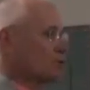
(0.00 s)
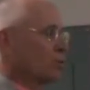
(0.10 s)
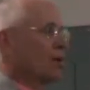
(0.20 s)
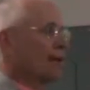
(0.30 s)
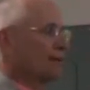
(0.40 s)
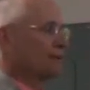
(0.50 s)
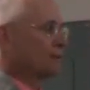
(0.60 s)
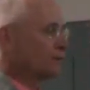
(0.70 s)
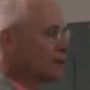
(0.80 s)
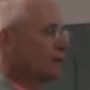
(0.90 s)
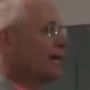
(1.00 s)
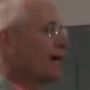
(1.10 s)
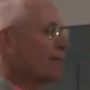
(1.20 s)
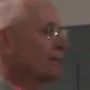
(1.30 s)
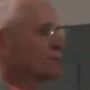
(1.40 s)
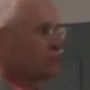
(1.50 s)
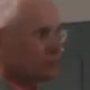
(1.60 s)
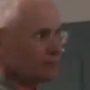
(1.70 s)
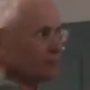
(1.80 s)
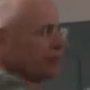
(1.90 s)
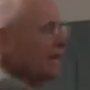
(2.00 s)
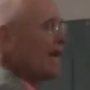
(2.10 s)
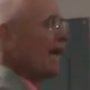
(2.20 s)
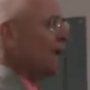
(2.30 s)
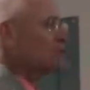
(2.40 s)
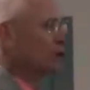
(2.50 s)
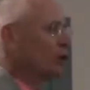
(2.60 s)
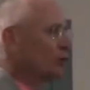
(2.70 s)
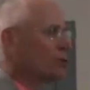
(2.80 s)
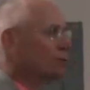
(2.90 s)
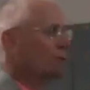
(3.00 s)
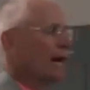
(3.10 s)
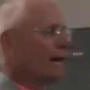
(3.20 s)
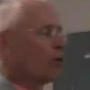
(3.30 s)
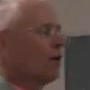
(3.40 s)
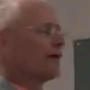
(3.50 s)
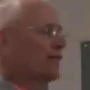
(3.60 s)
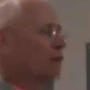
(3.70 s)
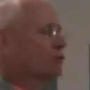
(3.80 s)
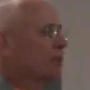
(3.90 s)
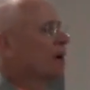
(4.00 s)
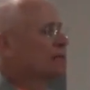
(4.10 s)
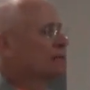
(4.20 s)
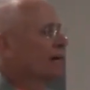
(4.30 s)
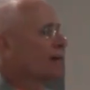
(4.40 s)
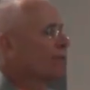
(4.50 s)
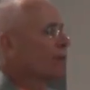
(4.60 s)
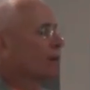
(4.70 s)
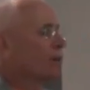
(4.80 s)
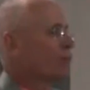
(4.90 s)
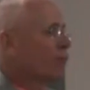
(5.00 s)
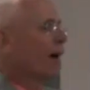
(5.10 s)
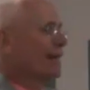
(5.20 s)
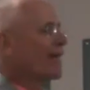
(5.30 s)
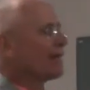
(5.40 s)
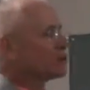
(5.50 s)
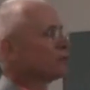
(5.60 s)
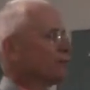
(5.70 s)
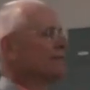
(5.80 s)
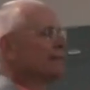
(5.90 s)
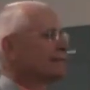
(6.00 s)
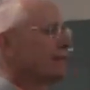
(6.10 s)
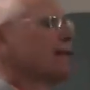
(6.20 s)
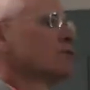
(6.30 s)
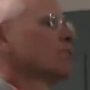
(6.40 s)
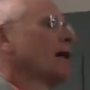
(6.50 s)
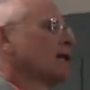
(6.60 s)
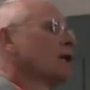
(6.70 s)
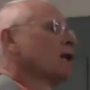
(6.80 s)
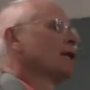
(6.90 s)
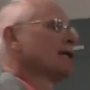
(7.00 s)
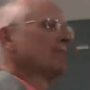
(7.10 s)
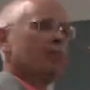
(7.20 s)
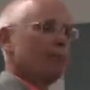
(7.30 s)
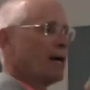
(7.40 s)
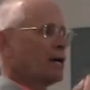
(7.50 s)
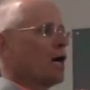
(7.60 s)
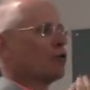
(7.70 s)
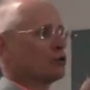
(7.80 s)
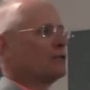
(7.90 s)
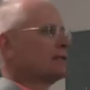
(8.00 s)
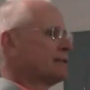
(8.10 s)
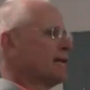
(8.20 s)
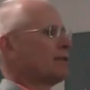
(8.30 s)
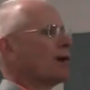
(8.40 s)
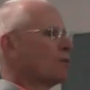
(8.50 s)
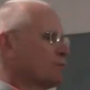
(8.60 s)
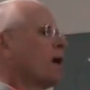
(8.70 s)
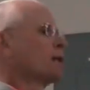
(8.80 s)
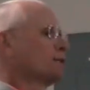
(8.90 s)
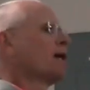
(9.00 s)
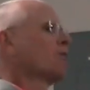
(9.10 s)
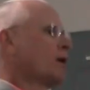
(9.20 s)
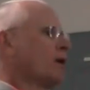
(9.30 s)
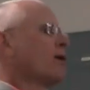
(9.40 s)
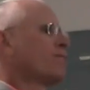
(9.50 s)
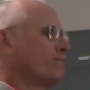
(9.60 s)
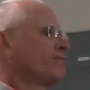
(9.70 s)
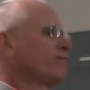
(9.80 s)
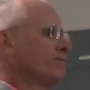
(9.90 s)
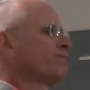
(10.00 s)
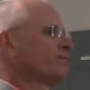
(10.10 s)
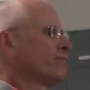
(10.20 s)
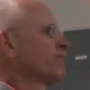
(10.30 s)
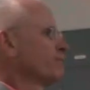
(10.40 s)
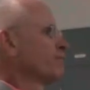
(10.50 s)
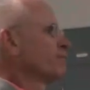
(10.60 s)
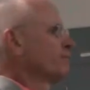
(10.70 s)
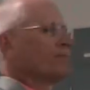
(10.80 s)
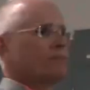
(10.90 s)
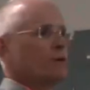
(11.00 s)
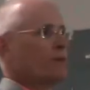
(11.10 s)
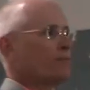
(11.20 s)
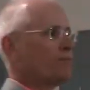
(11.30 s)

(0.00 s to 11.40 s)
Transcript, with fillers: away and something happens. Absolutely. I don't like that response time. But right now, that's what dictates my call. My, my calls dictate my response time right now. Okay.